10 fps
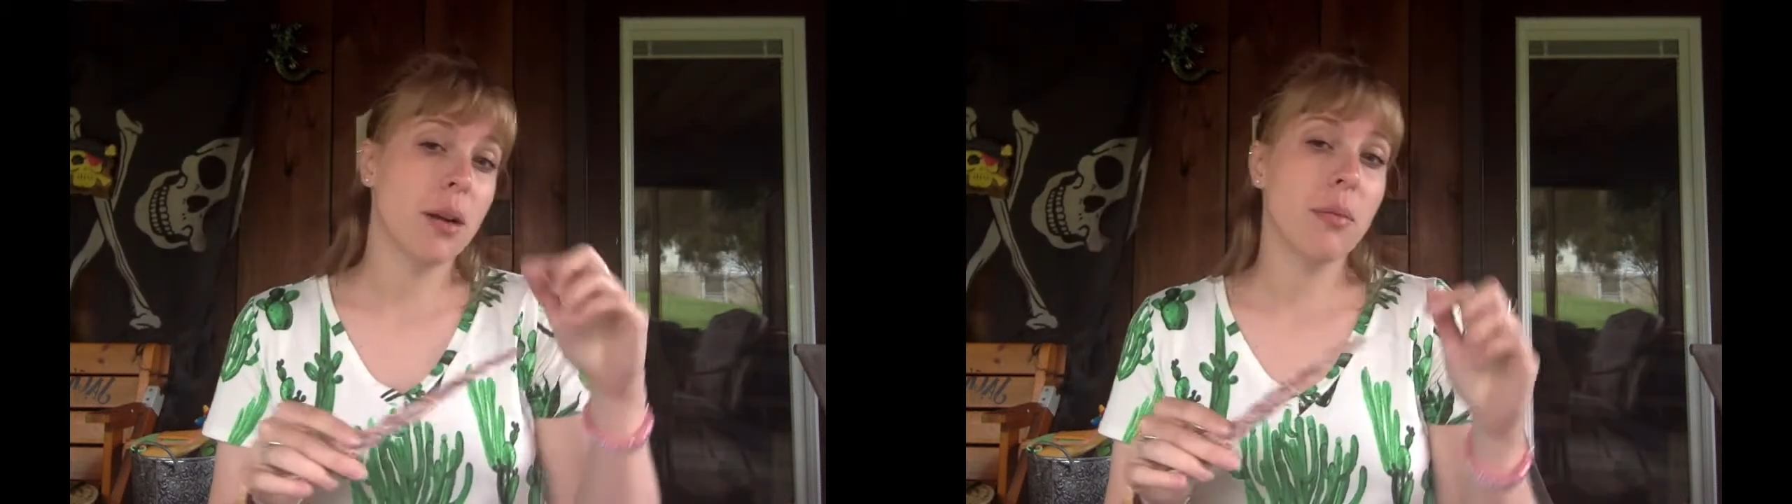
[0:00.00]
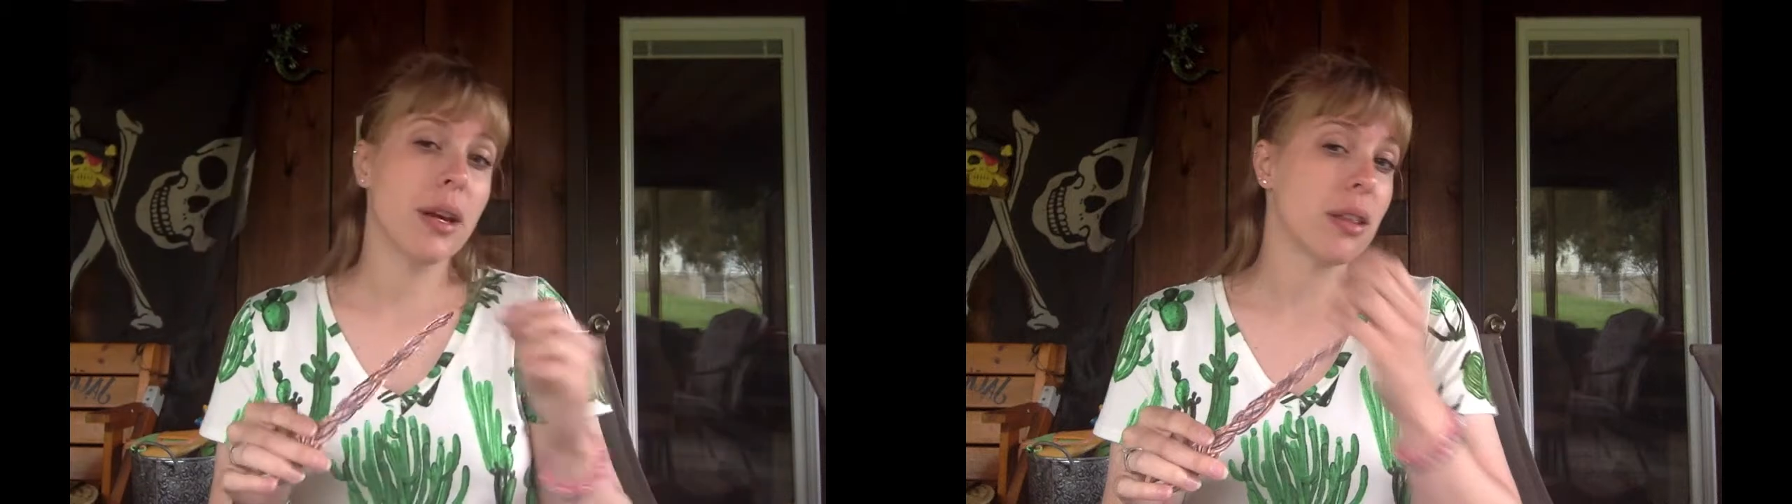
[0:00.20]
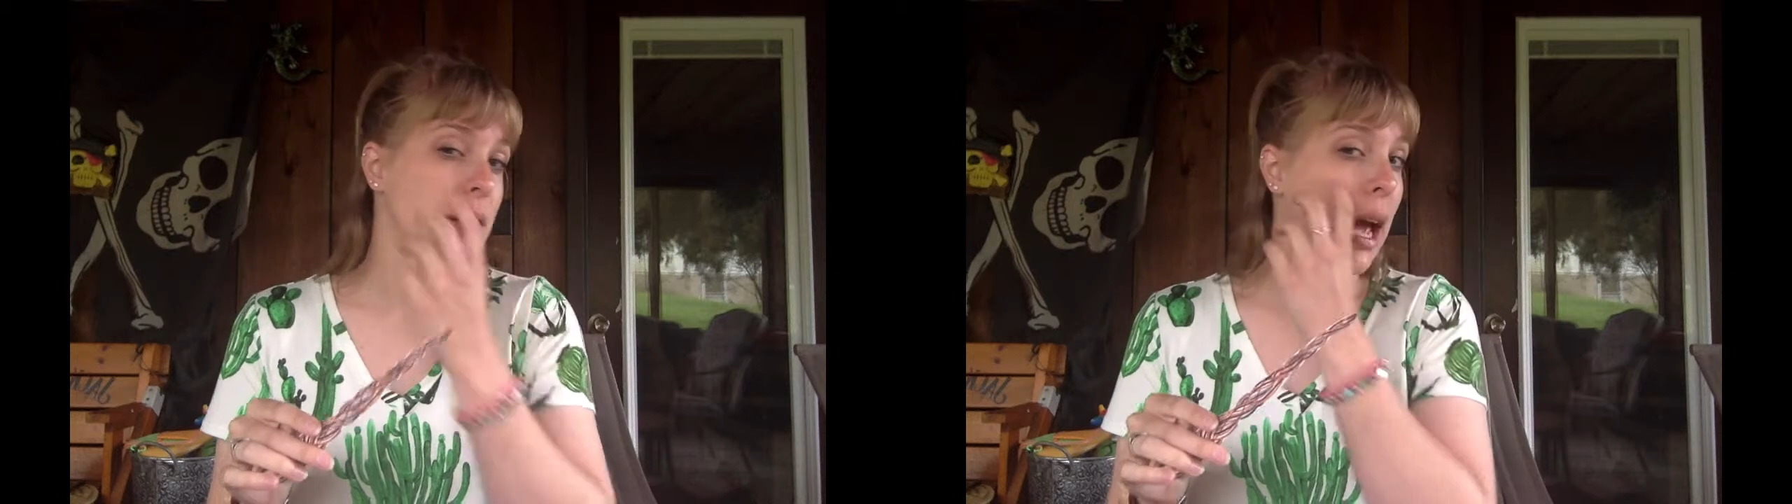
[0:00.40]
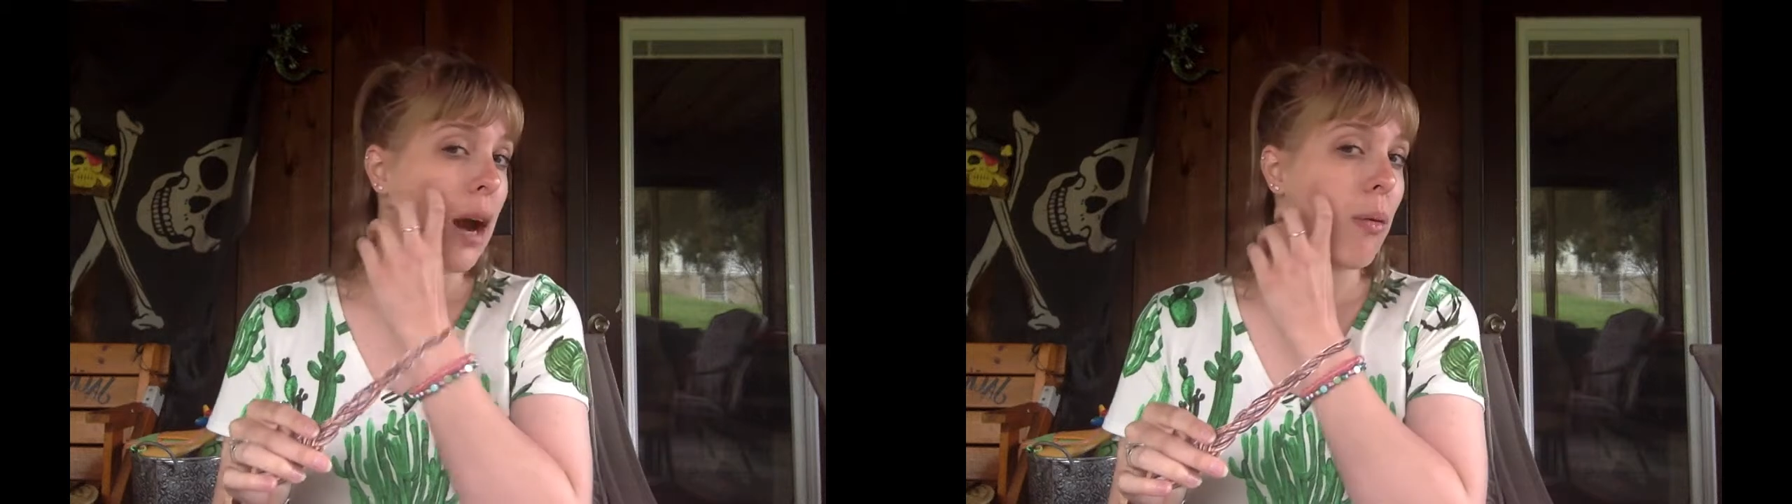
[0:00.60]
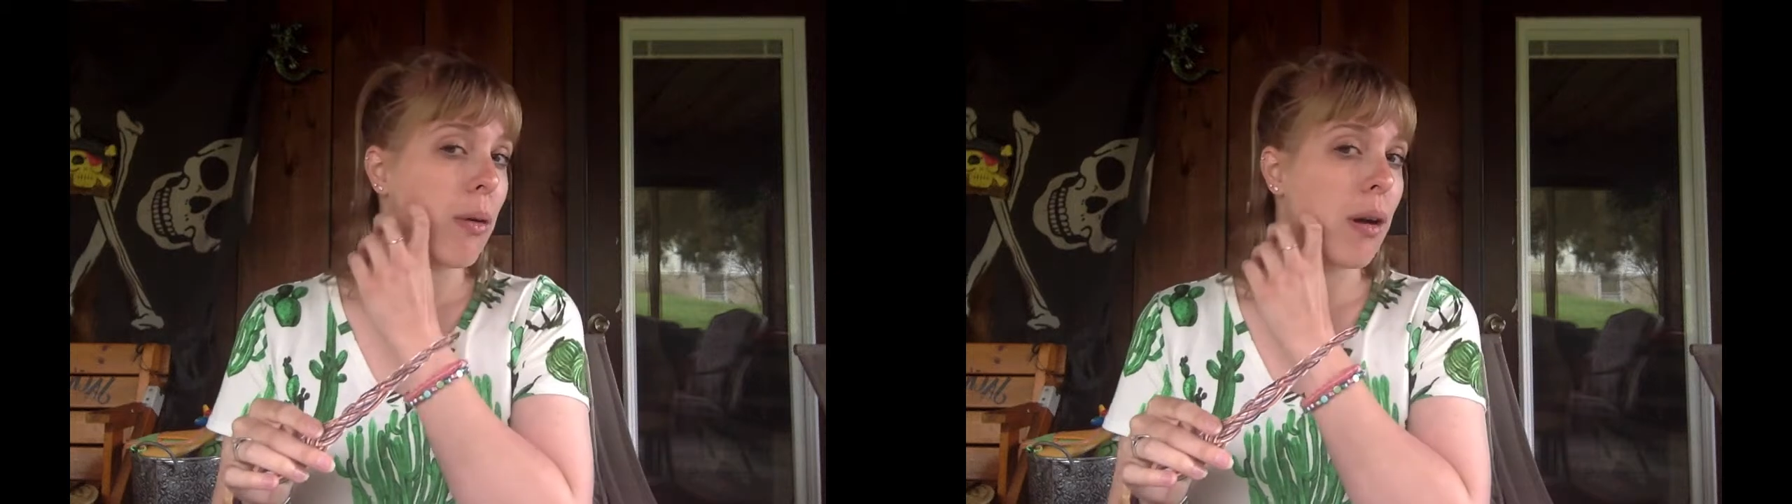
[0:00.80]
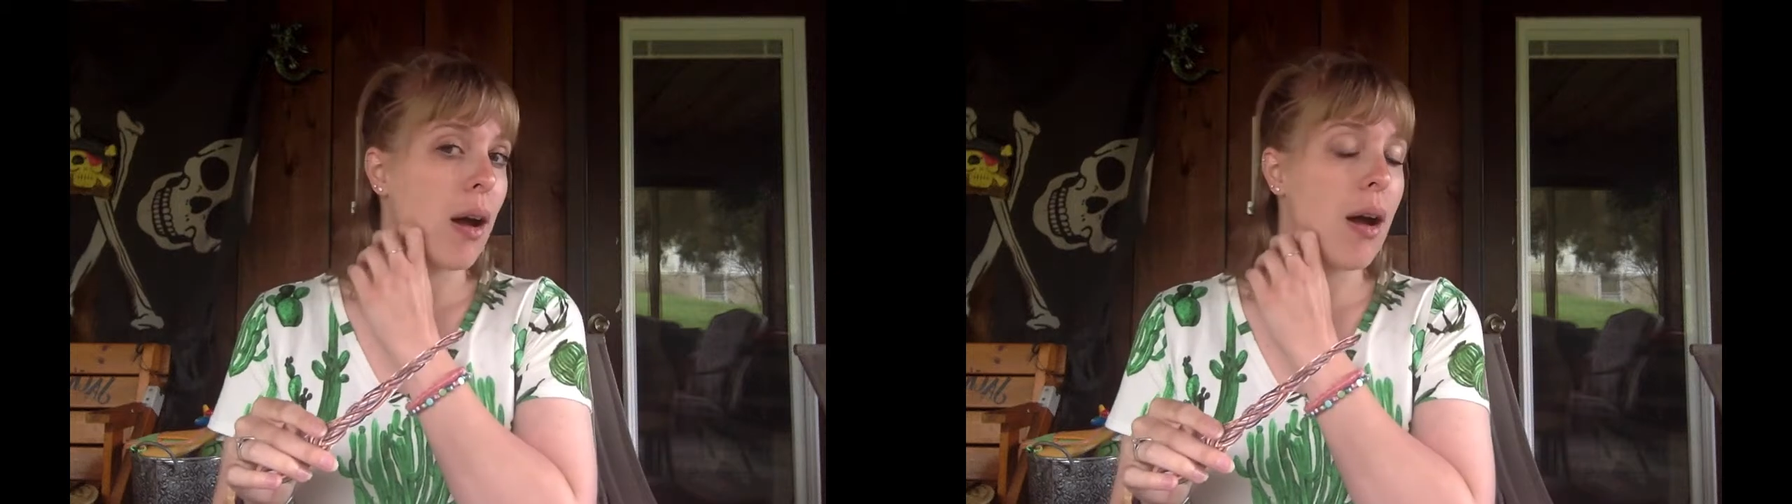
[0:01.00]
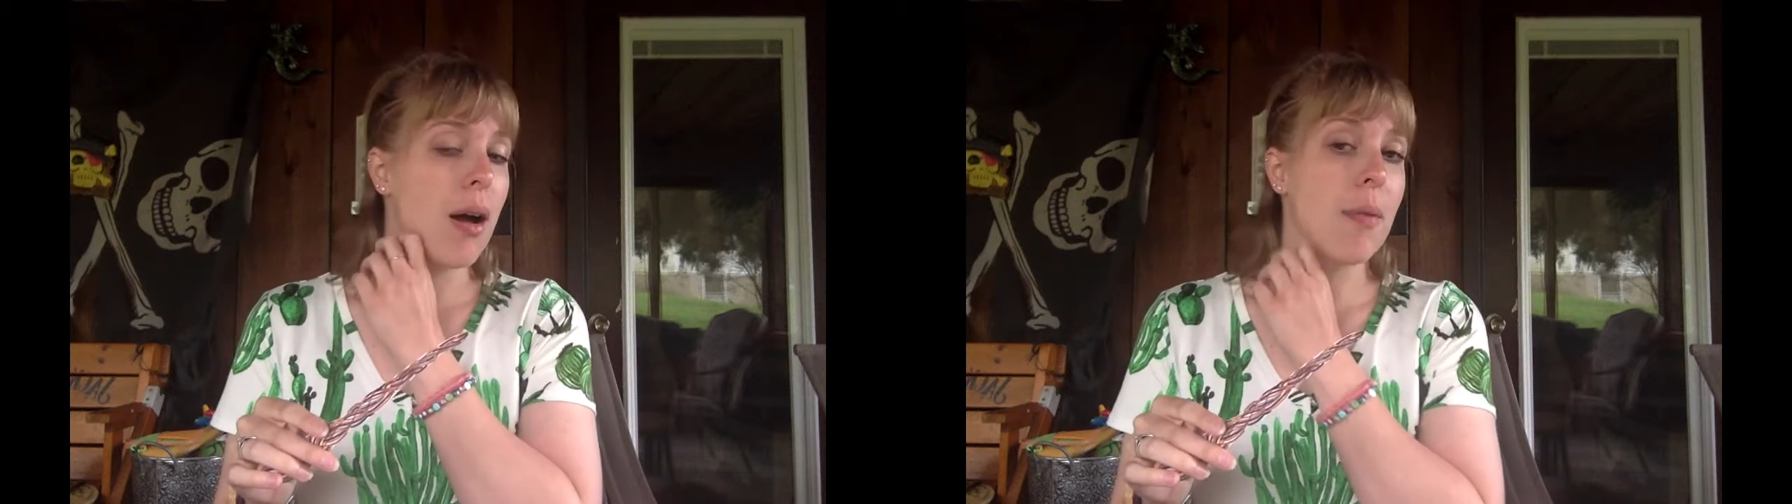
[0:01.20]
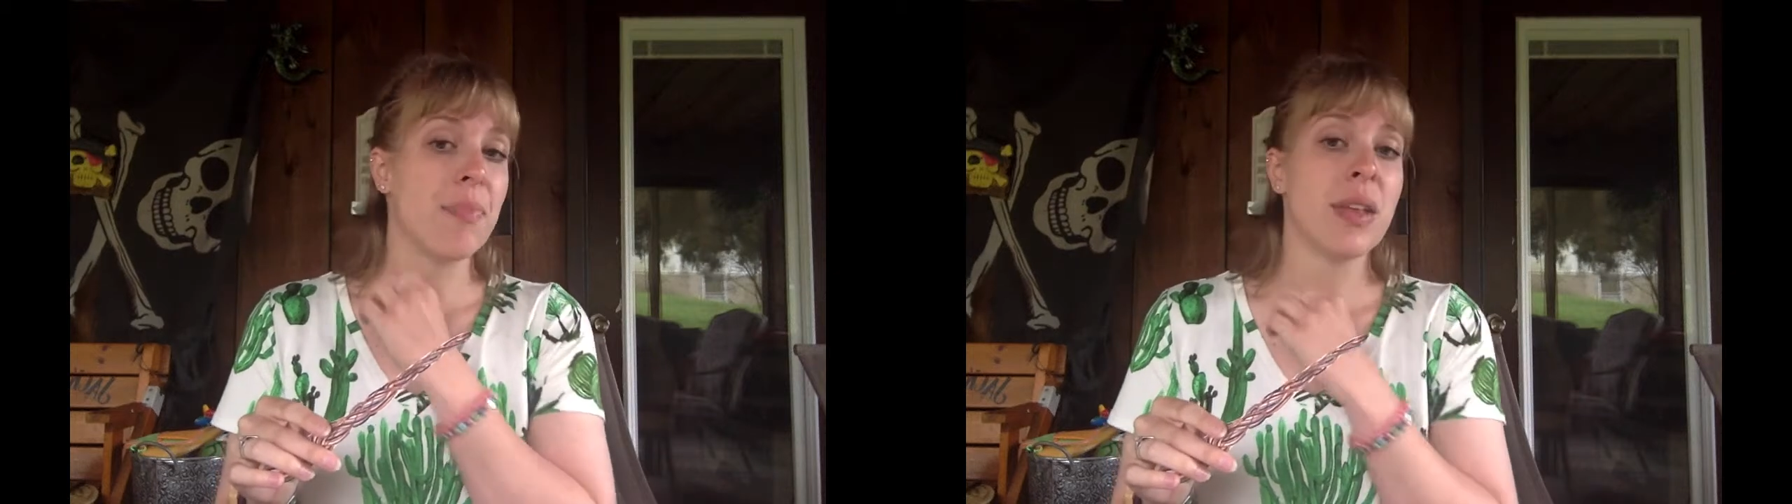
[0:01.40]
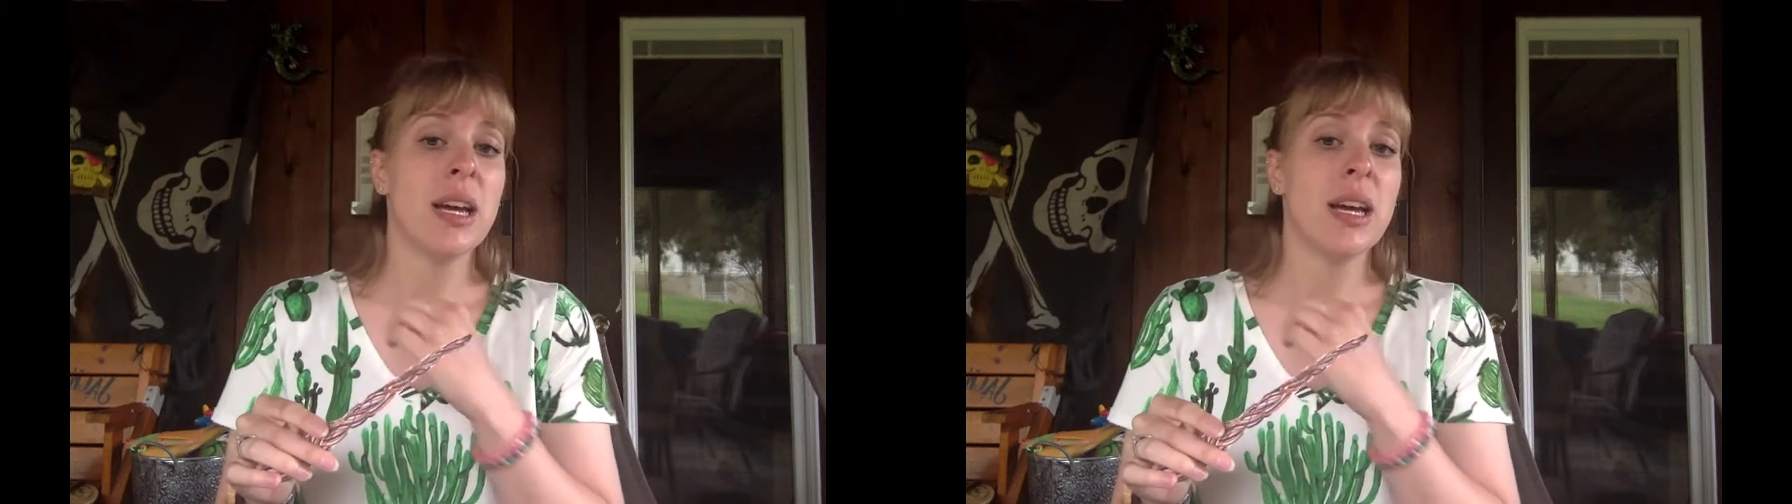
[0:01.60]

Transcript: them with our um,